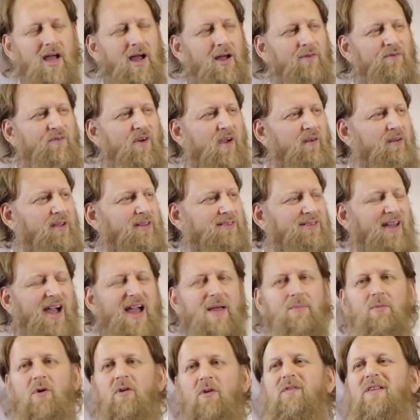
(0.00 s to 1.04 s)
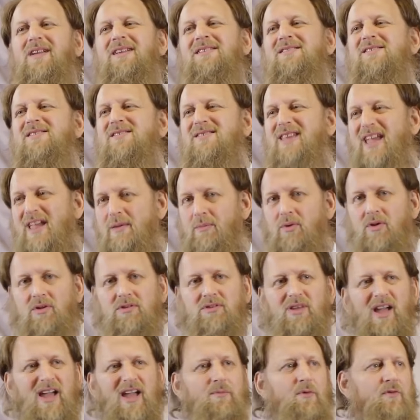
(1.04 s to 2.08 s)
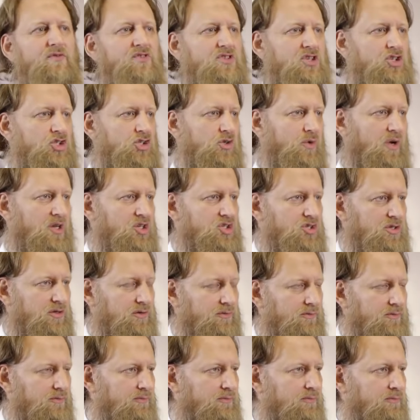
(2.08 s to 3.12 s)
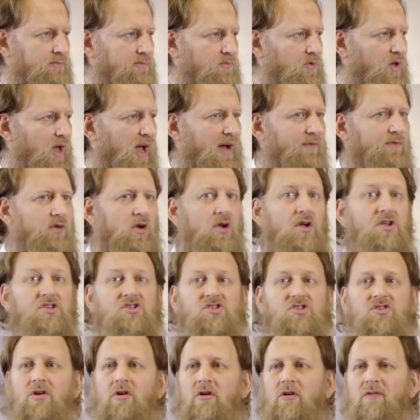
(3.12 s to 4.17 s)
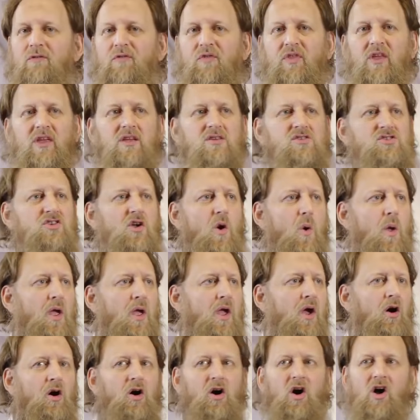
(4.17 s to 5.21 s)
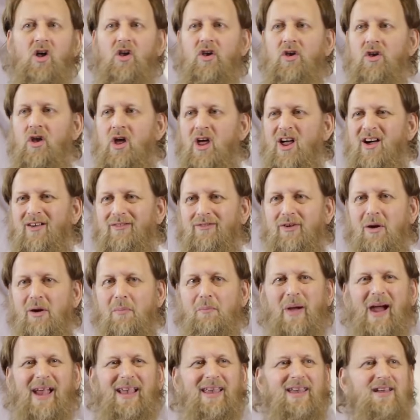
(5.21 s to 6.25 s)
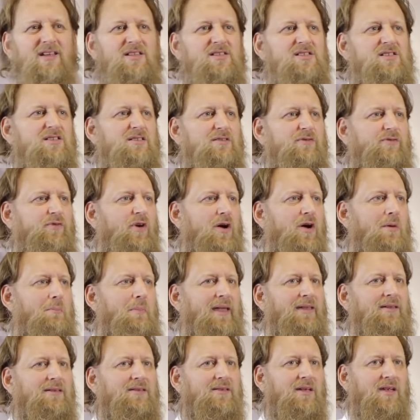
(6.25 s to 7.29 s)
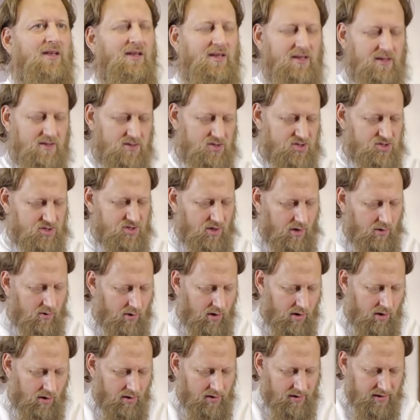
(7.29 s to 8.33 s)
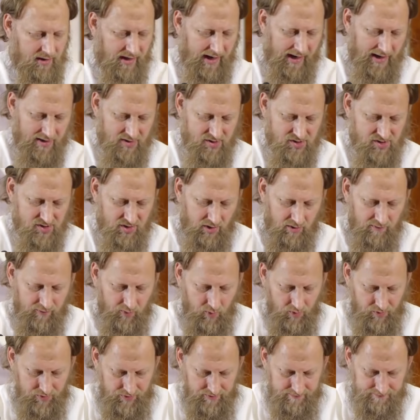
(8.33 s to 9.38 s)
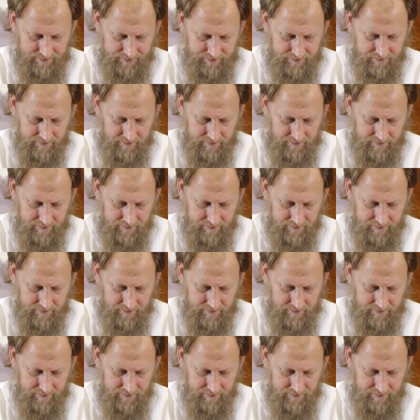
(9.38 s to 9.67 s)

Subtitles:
a very type of unstable type of situation. You have lots of things going on, rebellions fermenting, so on and so forth.